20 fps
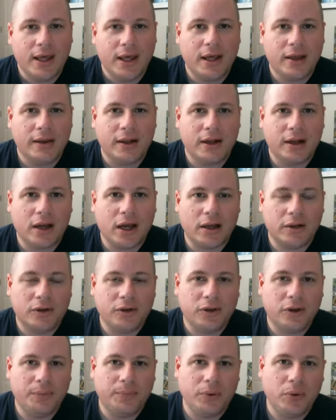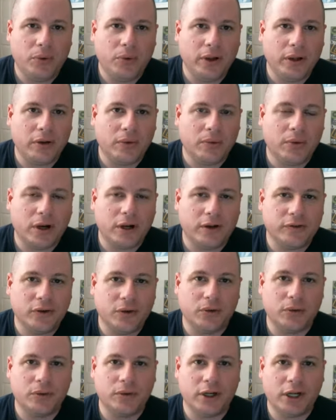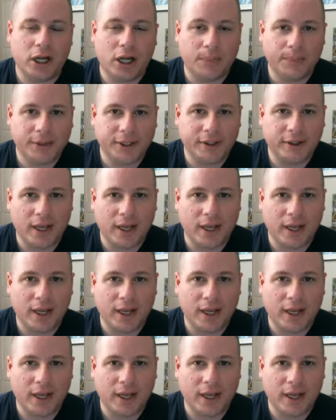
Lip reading: And then it got to the point where I was going a couple